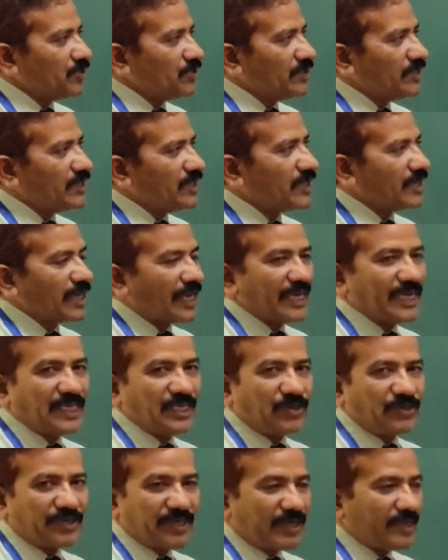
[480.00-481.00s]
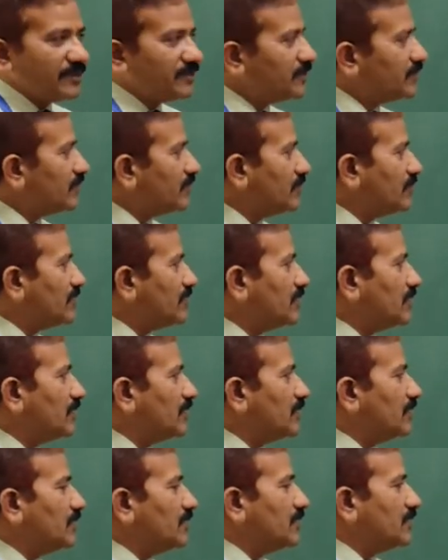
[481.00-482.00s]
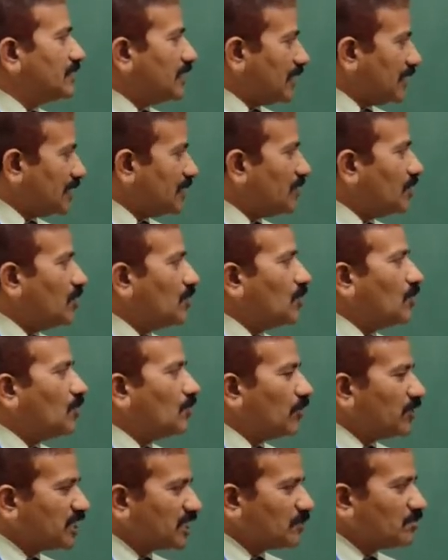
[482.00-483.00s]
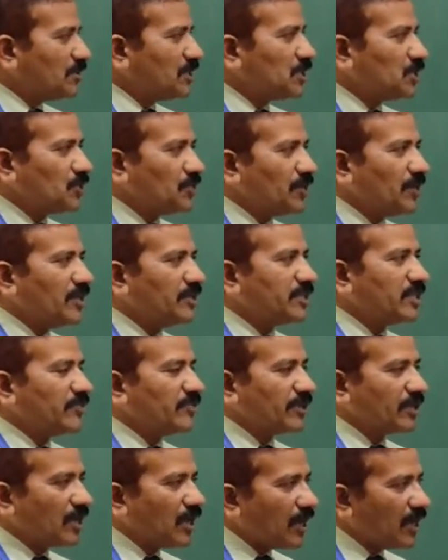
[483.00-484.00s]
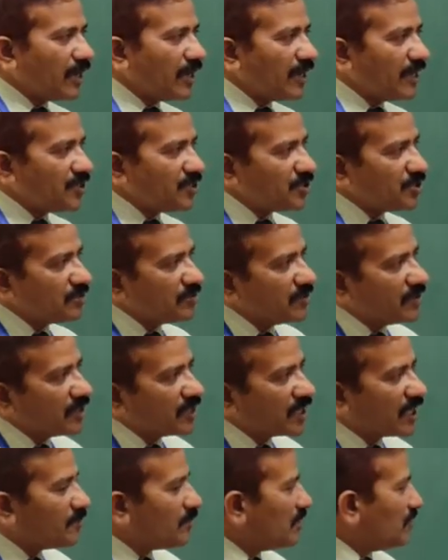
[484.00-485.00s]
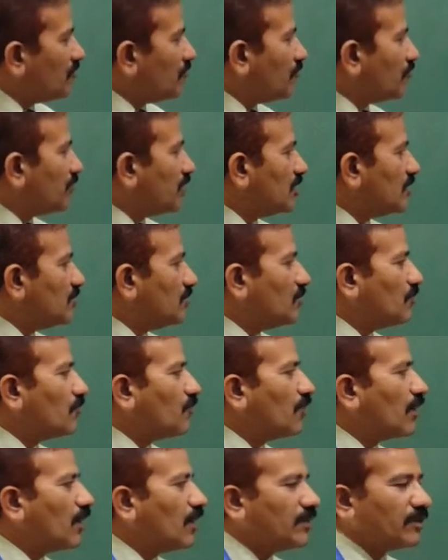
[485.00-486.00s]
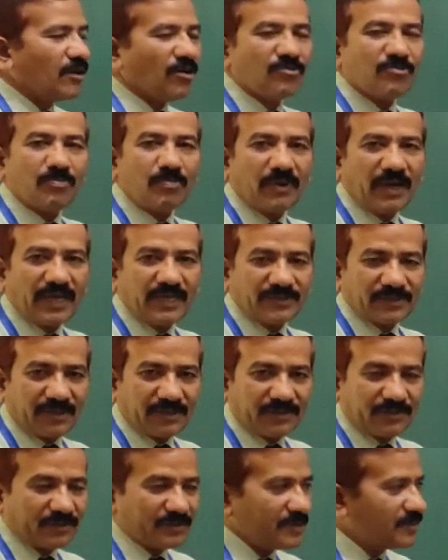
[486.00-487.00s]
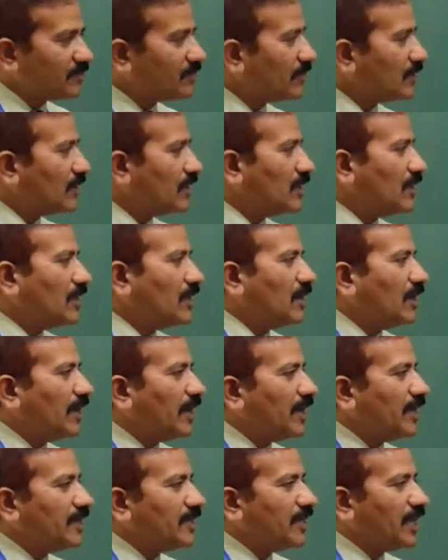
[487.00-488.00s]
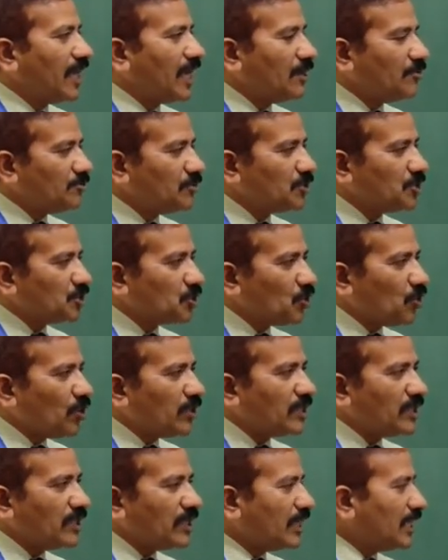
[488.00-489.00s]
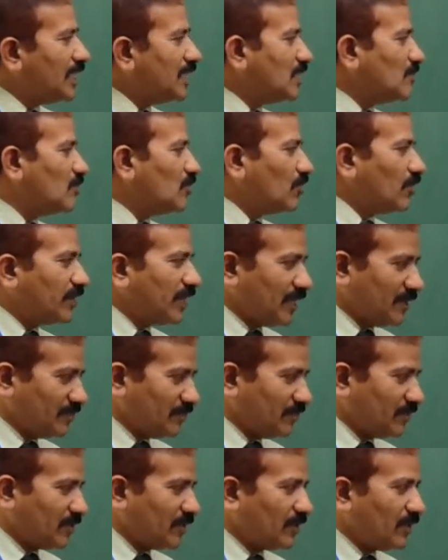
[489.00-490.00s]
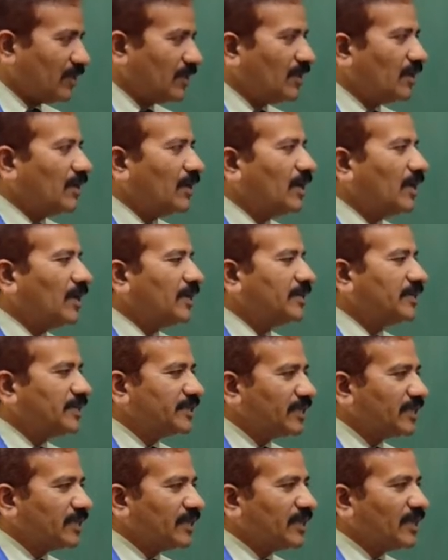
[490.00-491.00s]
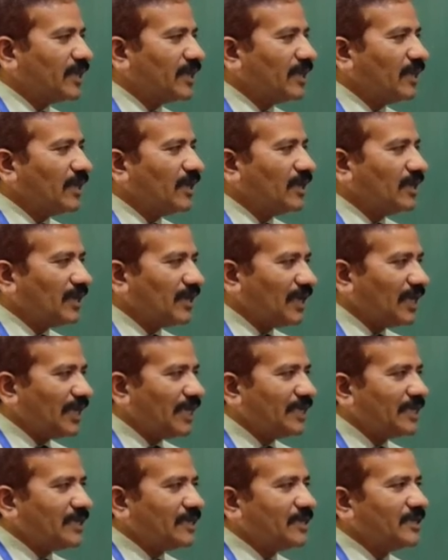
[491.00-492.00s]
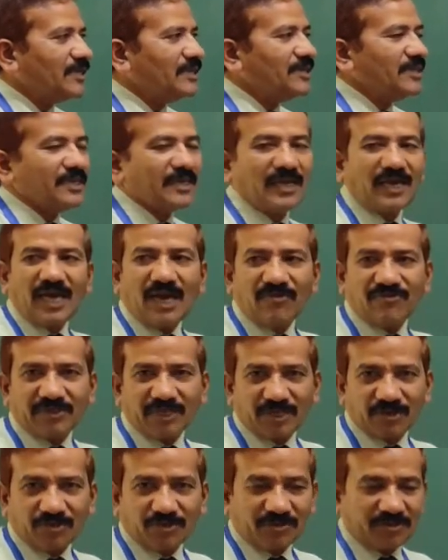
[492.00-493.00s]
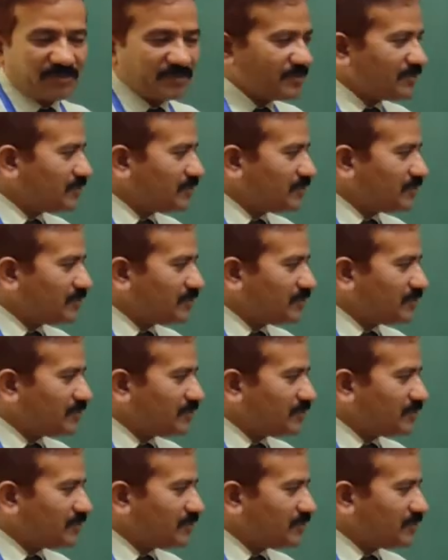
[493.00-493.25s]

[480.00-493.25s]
your kind notice that most of the students of our college coming from far off places, and they have to start early in the morning and returning late in the afternoon.